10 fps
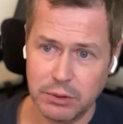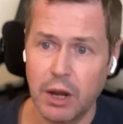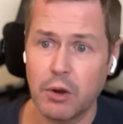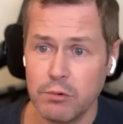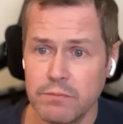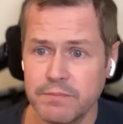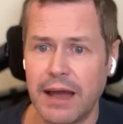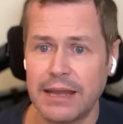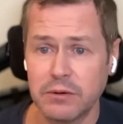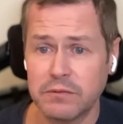owe,
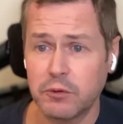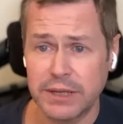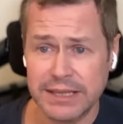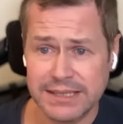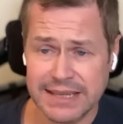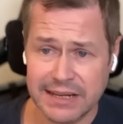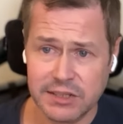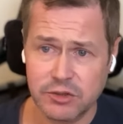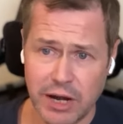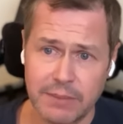and not falling into
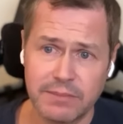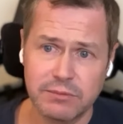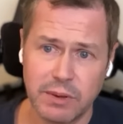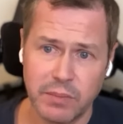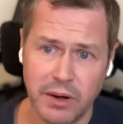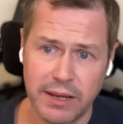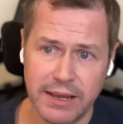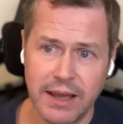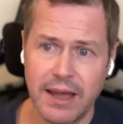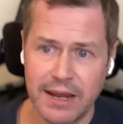tax traps whereby